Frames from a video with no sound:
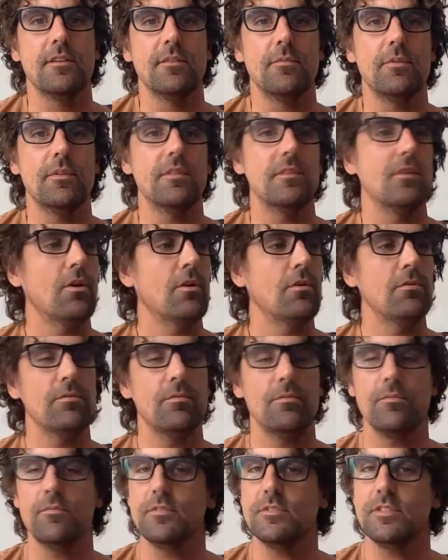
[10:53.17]
with no
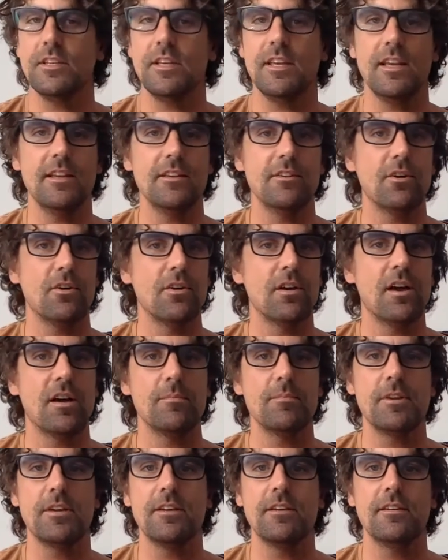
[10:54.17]
singing, no
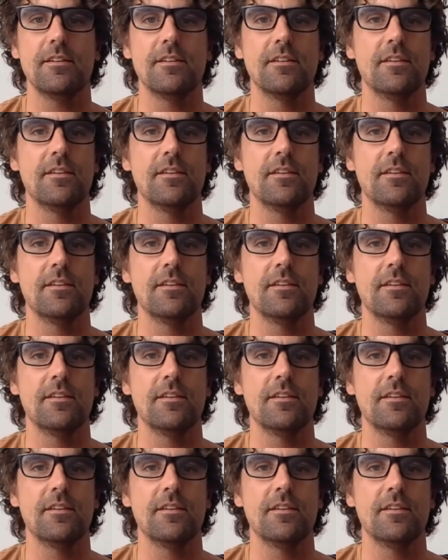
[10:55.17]
humming.